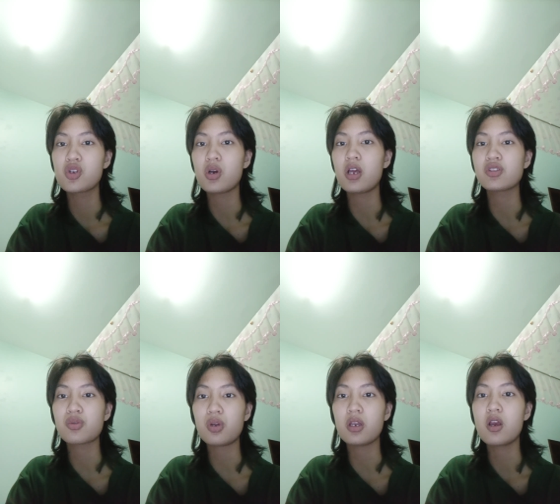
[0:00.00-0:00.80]
Joe has
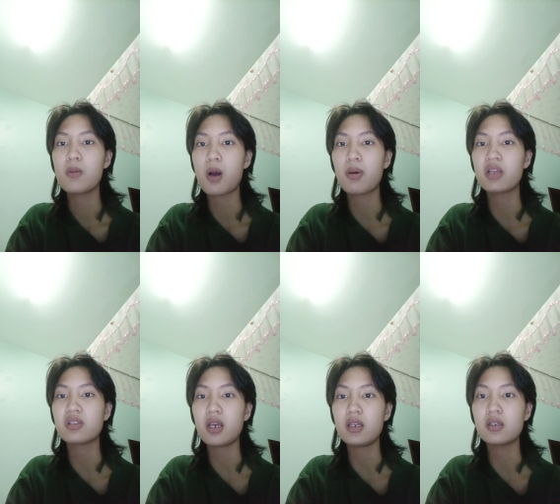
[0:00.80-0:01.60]
three, Bob
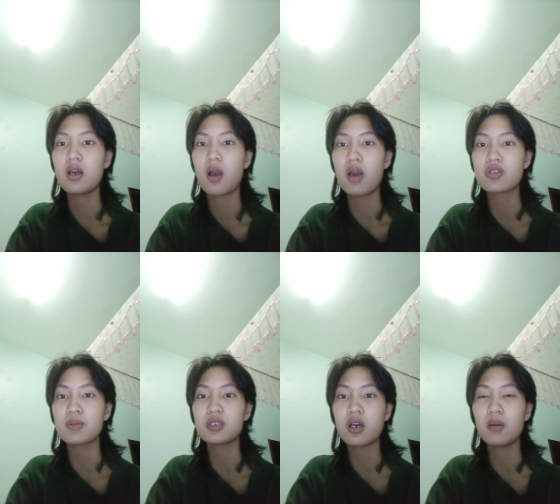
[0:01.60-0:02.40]
has eight,
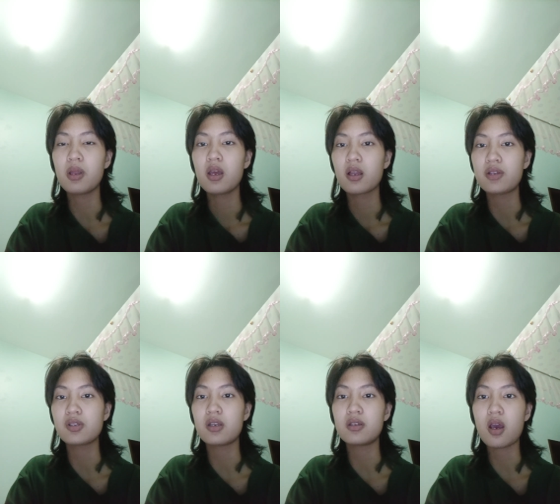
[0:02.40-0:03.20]
Elton tub. Brian
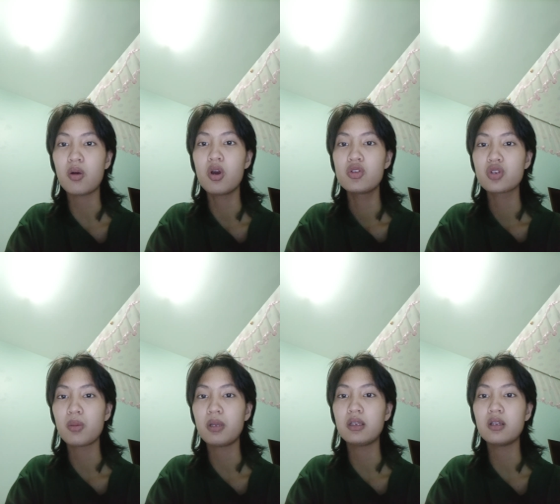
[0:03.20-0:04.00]
sat down,
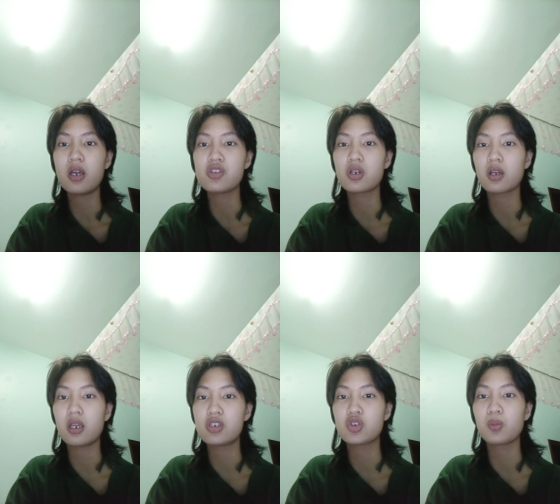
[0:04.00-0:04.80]
Tom at lunch,
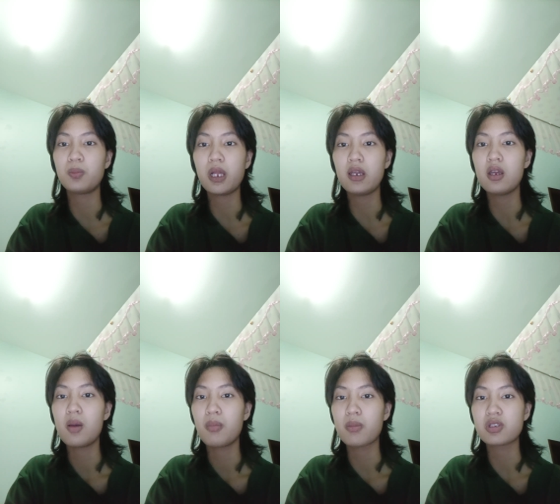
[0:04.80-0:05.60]
kids should play,
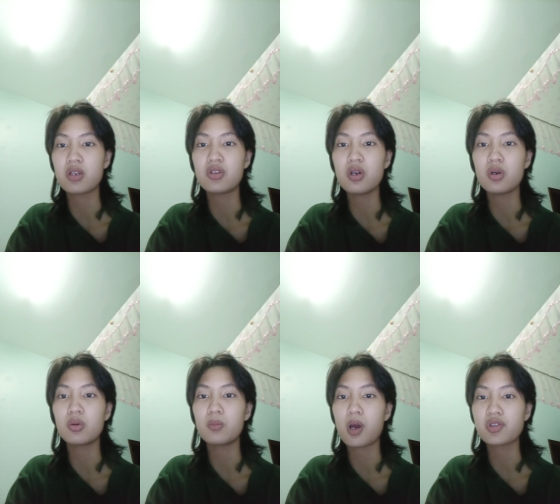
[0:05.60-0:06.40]
Mom said
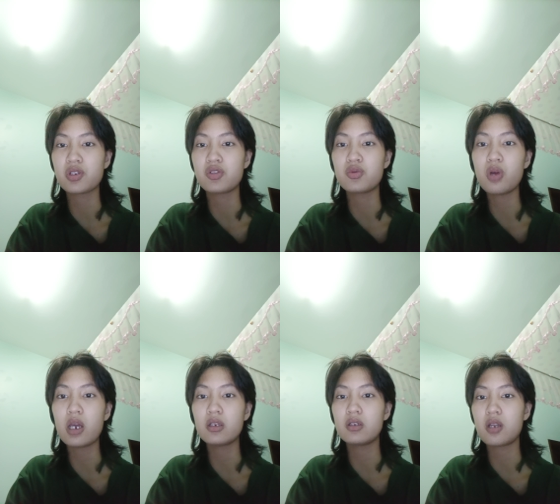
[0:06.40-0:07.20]
no, Mom is
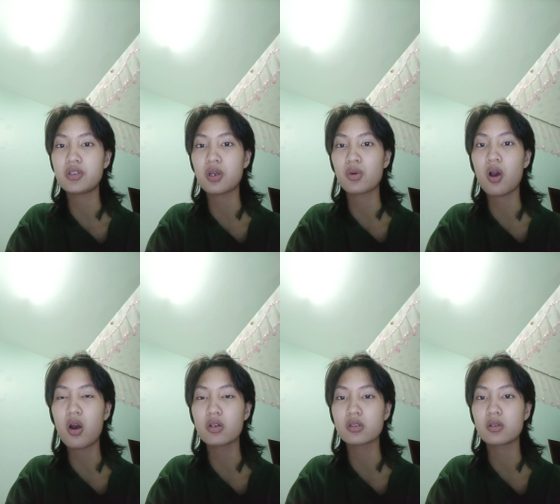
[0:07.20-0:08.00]
dread, Nessa
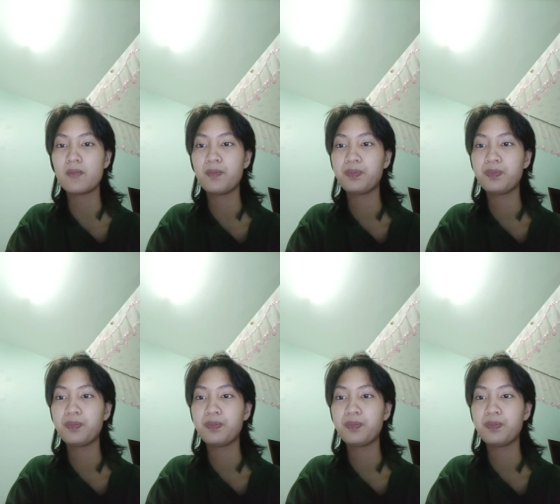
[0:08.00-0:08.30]
calls.